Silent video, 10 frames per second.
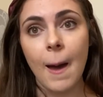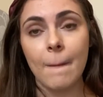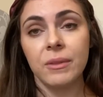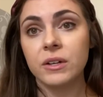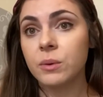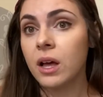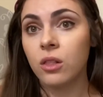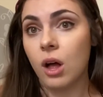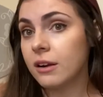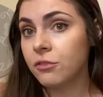They're doing a
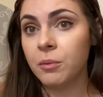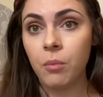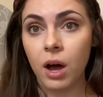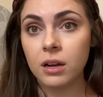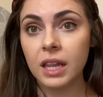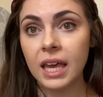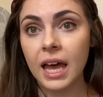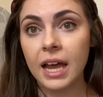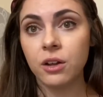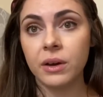lot of remodeling.
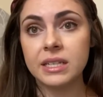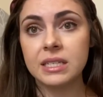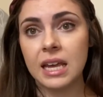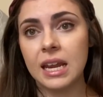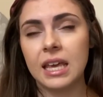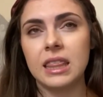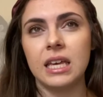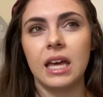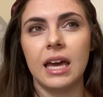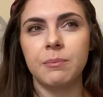I know I stayed in
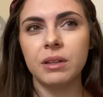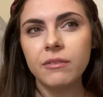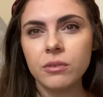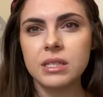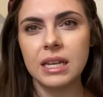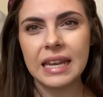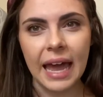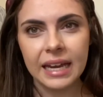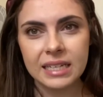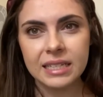I believe it was the
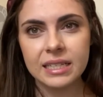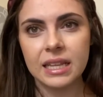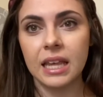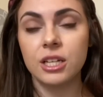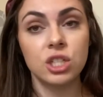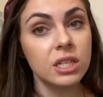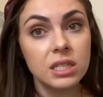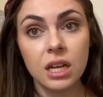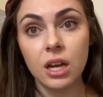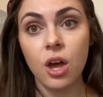90s, and they had just
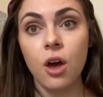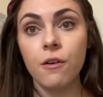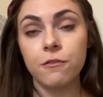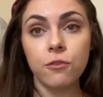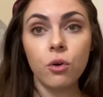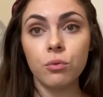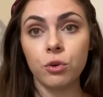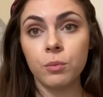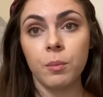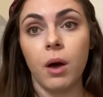done full
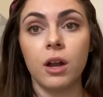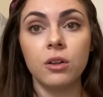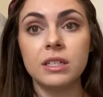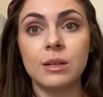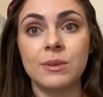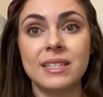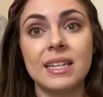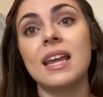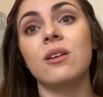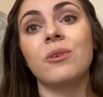room remodels, and we
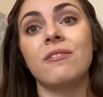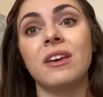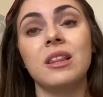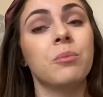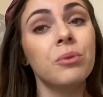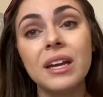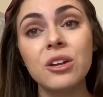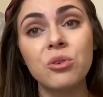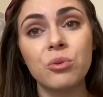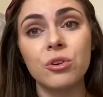stayed in one of like the brand
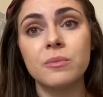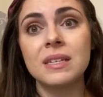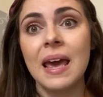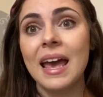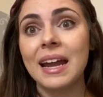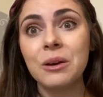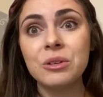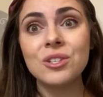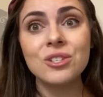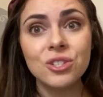new rooms, and it
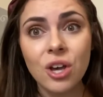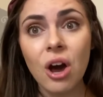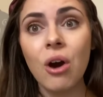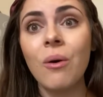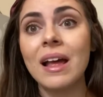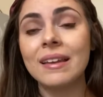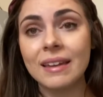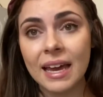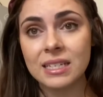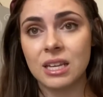was so
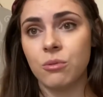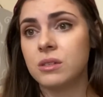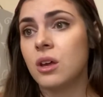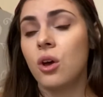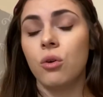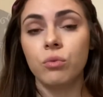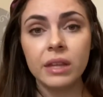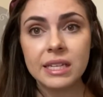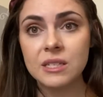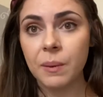nice. It was
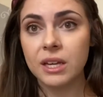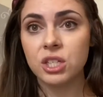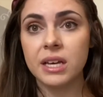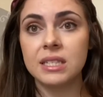really spacious.